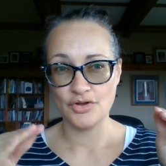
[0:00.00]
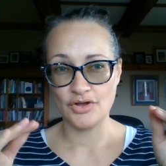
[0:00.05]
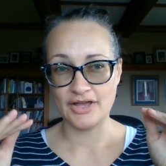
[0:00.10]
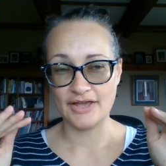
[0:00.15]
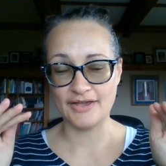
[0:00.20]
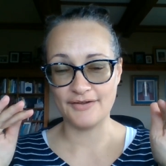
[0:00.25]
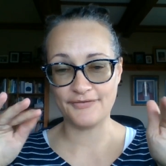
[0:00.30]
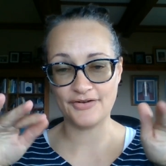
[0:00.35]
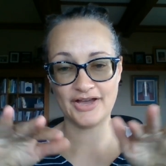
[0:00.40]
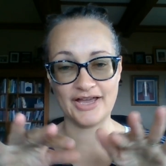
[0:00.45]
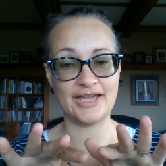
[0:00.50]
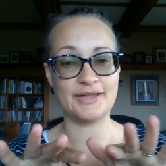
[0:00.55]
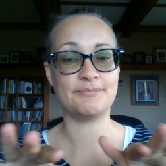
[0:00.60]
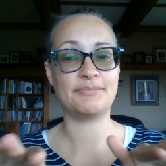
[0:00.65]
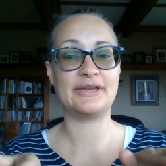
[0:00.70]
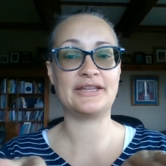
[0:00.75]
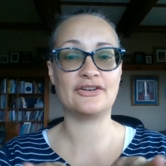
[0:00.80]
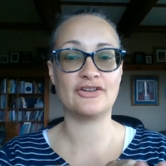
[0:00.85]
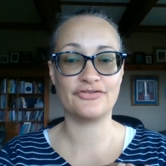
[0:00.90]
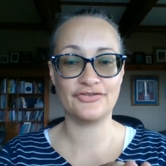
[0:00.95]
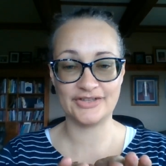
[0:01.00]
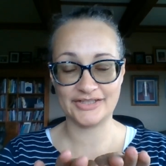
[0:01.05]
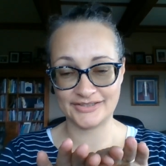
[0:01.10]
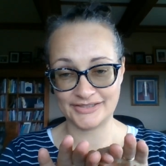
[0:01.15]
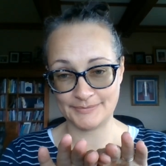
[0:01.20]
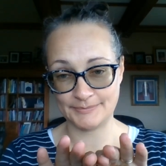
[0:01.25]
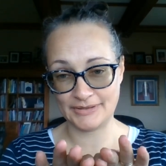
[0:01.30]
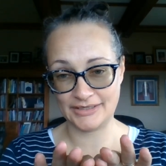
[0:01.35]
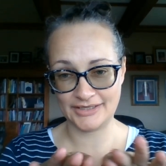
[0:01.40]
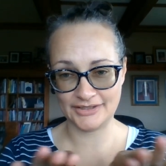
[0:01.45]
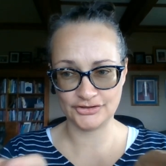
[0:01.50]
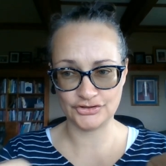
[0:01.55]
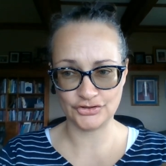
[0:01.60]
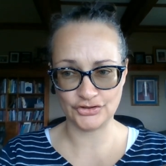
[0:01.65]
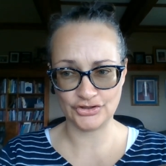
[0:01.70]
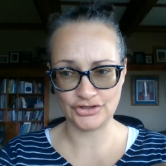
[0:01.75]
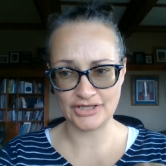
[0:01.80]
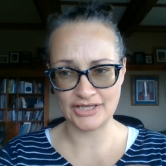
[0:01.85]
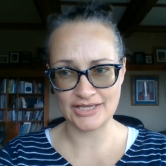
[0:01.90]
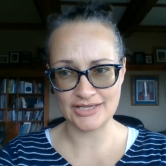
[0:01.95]
if I had been on the similar
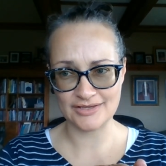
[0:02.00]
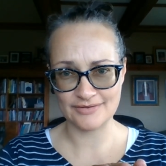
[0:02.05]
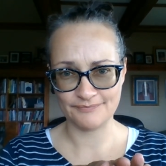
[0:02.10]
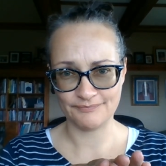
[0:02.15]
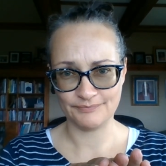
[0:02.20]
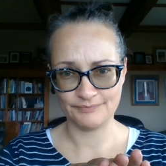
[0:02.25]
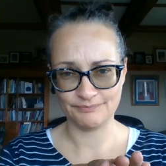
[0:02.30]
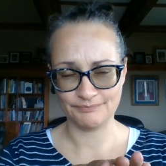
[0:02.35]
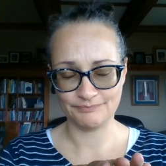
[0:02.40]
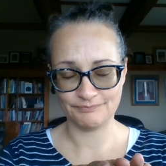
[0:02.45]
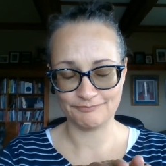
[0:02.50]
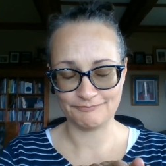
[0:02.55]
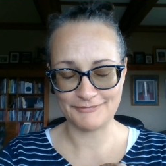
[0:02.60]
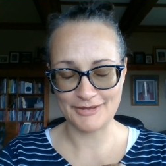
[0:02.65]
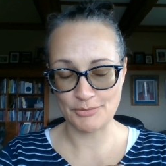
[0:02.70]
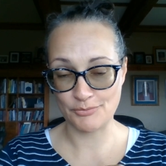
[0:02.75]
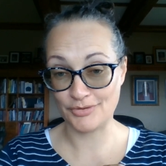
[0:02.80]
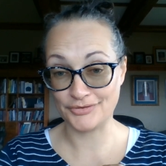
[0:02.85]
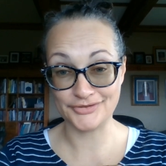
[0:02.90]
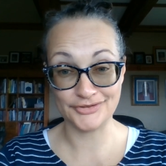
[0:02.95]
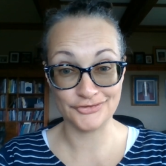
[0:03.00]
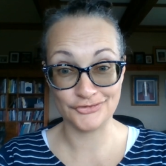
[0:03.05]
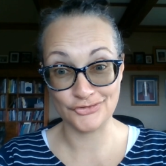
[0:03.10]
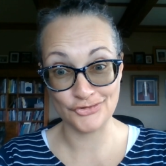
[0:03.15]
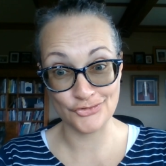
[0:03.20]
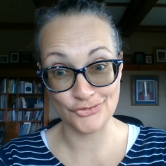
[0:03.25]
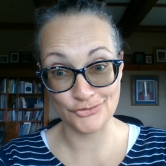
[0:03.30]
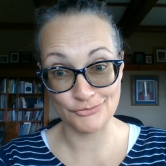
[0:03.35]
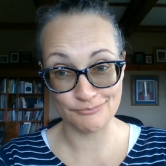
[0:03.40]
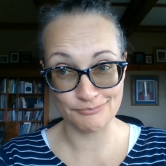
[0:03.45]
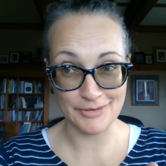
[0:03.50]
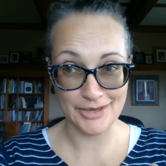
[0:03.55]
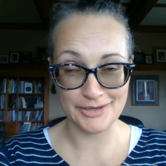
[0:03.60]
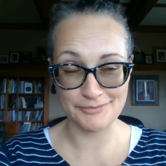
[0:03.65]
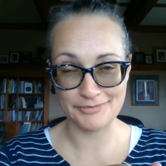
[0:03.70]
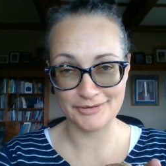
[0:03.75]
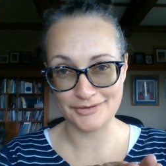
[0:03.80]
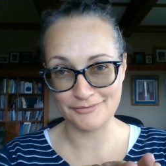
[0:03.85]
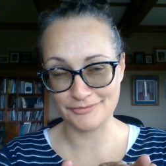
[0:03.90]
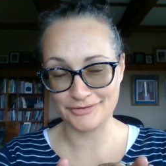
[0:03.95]
journey that wasn't Noom,
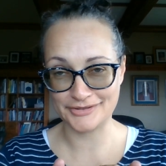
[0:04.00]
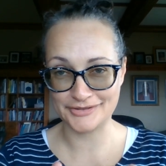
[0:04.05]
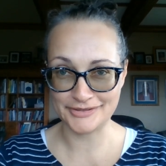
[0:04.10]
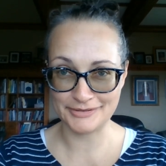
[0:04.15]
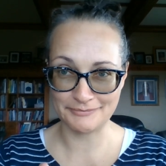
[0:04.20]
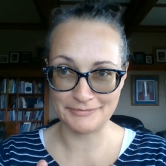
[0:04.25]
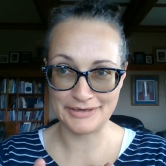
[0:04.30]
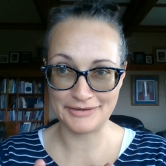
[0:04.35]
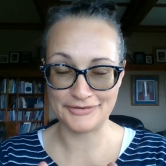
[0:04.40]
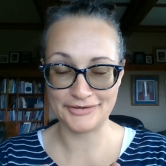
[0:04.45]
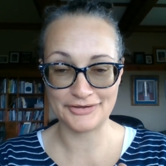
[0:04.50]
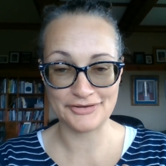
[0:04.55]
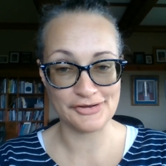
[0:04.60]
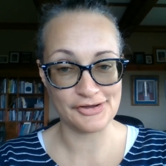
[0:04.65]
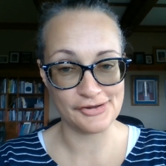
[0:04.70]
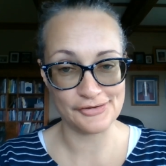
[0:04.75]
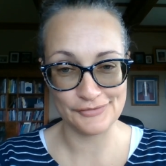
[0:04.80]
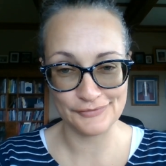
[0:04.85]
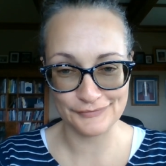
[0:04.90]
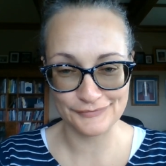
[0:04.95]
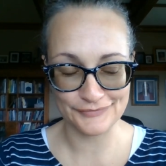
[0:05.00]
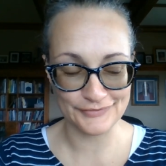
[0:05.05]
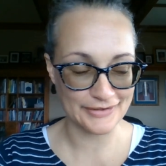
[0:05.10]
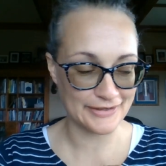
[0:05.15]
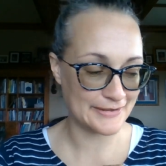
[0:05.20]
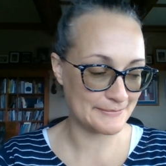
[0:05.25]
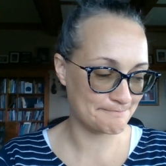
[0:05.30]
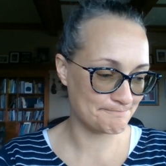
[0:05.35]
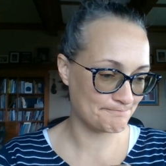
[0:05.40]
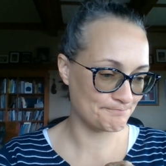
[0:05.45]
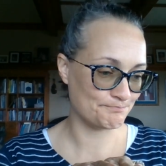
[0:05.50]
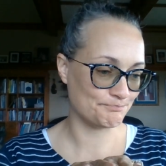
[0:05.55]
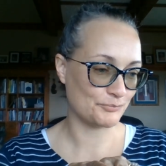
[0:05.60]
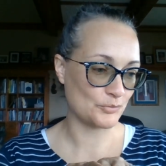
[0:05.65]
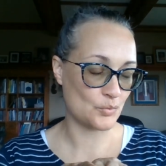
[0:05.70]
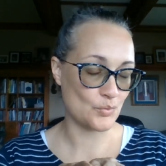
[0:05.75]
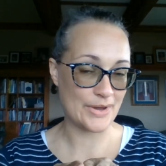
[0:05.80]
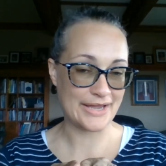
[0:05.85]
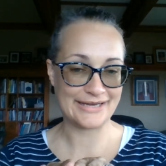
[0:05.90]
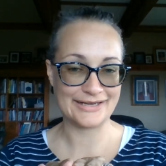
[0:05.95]
maybe was some other kind of um,
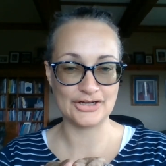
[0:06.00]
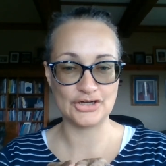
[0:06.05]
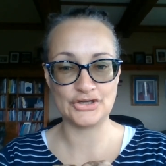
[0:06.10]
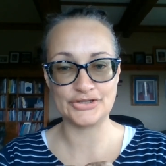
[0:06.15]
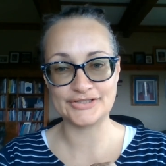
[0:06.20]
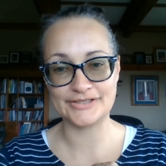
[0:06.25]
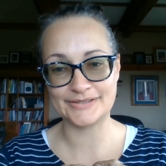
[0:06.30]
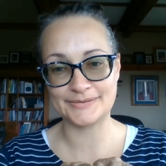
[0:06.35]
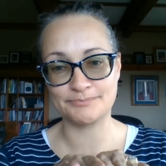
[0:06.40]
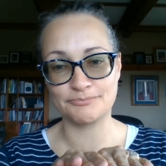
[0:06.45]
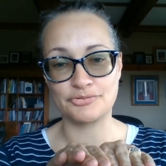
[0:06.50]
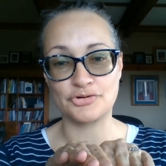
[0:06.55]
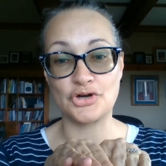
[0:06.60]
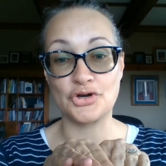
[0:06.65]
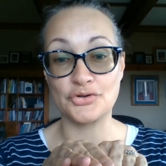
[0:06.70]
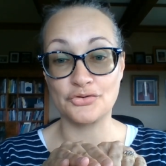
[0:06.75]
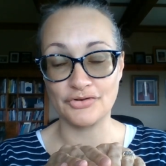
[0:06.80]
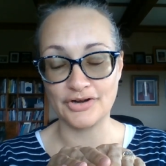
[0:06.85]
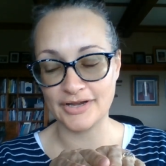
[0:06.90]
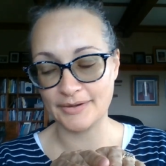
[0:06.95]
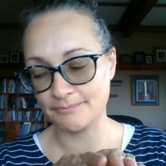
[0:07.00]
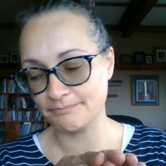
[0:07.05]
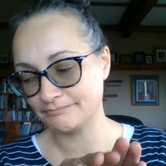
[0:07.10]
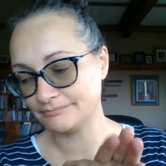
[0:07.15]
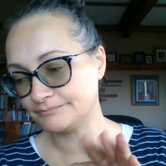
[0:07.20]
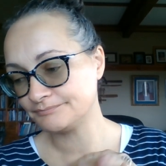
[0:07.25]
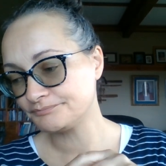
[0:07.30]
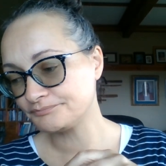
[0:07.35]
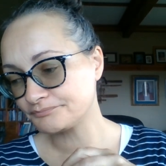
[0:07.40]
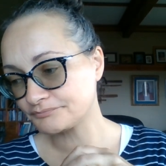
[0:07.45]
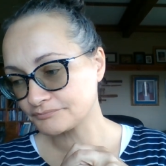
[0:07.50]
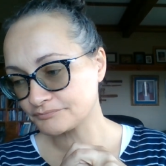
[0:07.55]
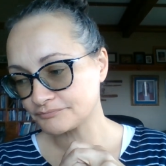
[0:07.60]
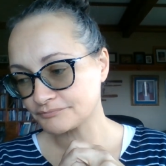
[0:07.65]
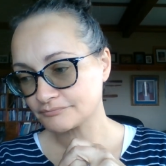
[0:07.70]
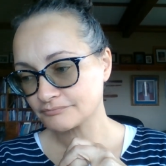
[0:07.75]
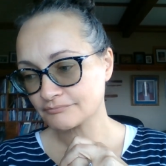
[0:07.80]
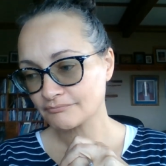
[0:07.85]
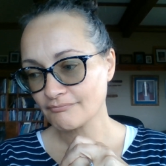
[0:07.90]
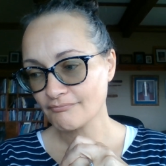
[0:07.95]
weight loss program
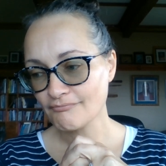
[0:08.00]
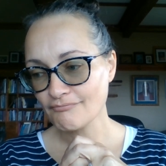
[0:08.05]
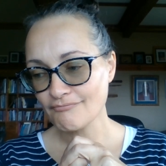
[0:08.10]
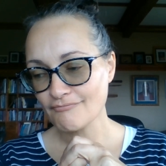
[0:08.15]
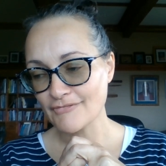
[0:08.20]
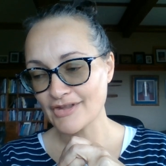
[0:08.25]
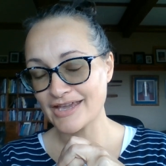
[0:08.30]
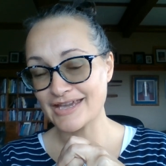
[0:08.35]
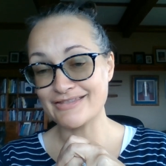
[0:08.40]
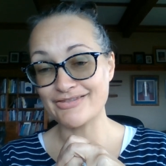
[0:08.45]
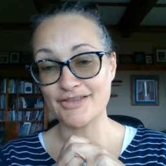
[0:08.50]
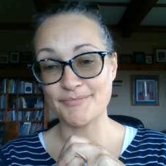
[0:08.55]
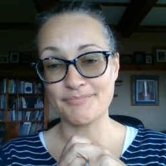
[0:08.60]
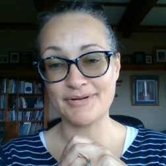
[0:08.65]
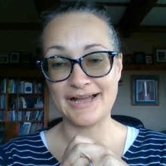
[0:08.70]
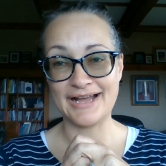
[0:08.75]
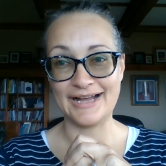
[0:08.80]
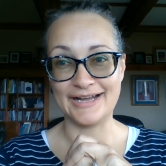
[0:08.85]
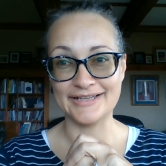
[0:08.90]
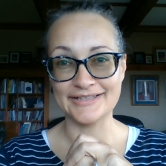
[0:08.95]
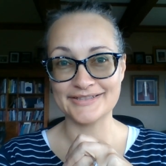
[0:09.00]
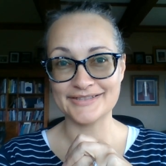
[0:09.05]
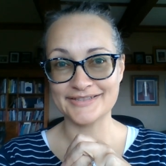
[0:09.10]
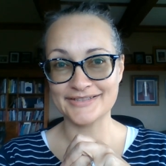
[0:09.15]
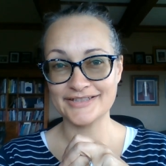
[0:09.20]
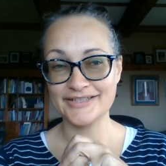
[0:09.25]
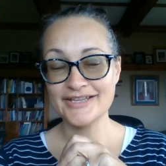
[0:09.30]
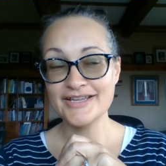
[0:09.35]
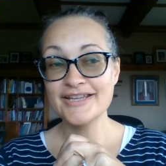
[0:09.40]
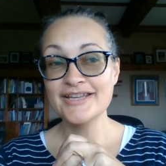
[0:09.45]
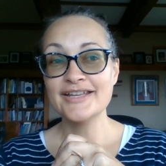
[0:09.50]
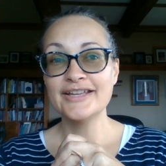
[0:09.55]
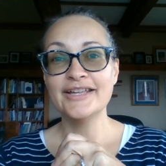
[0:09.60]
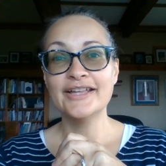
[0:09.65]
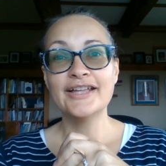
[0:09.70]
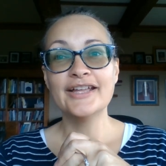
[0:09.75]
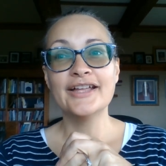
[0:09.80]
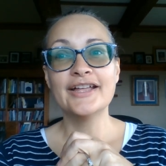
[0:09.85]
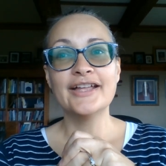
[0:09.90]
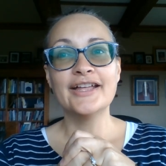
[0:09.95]
in the past,
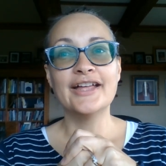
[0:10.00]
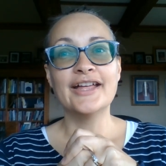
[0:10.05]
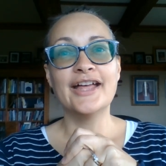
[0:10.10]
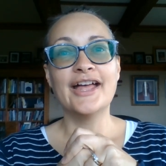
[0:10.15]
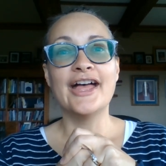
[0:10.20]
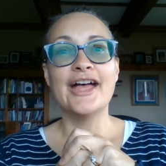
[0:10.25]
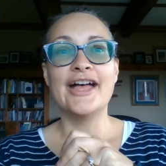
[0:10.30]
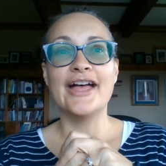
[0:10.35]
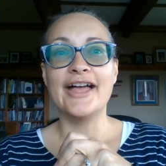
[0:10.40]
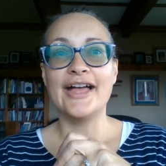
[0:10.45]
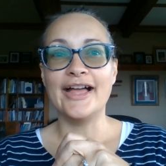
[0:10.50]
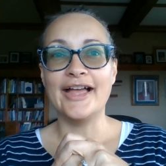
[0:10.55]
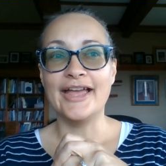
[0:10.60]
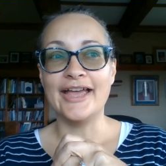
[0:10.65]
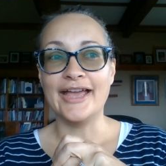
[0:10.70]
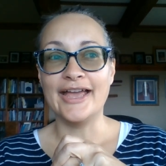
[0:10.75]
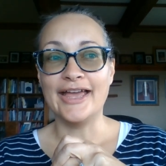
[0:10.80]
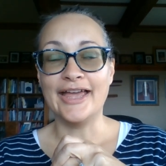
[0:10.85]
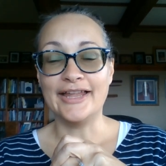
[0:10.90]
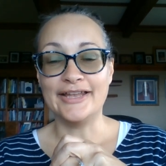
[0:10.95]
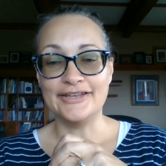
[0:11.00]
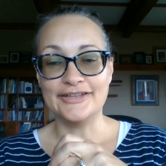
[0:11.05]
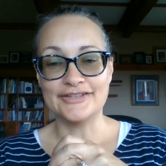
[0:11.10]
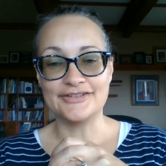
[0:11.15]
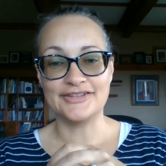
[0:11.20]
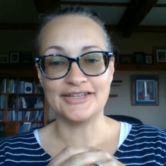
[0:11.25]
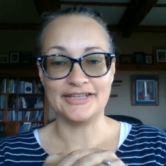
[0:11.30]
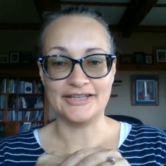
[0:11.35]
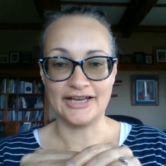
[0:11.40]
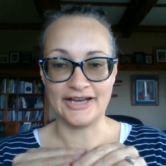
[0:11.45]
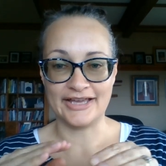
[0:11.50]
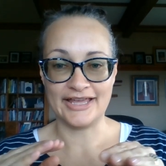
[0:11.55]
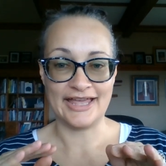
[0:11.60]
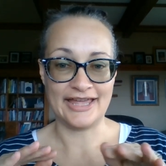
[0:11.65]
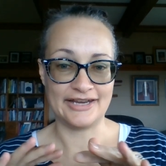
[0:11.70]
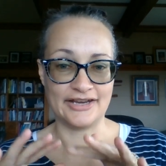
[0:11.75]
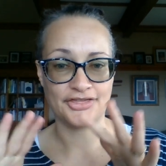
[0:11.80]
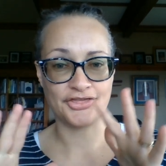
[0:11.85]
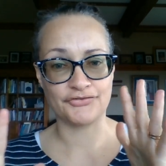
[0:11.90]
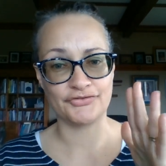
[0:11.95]
and then I had
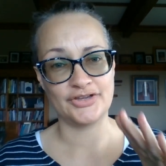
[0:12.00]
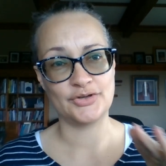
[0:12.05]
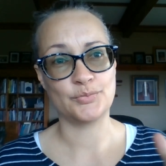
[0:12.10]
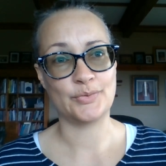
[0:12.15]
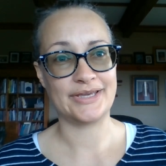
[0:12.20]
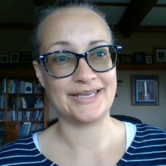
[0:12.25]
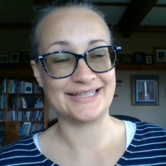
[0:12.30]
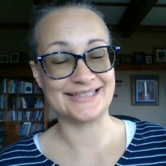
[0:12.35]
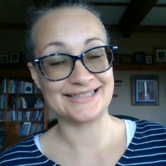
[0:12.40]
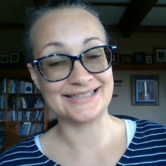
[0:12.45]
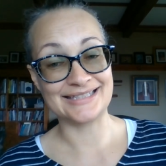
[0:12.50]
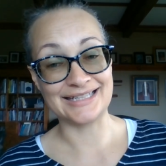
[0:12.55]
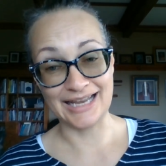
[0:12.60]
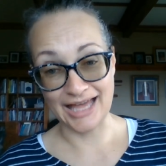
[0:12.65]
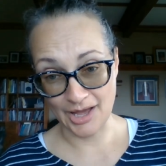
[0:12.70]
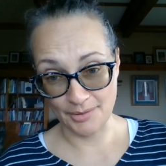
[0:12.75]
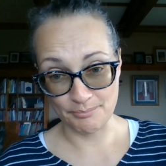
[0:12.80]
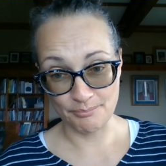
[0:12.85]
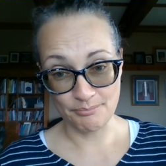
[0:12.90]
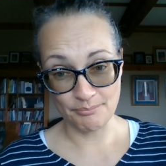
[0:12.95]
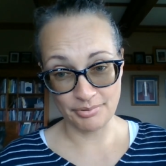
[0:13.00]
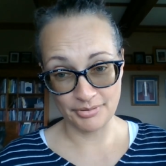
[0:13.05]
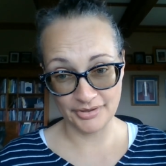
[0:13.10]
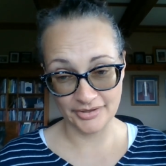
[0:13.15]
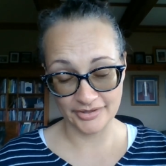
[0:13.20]
a three week slump,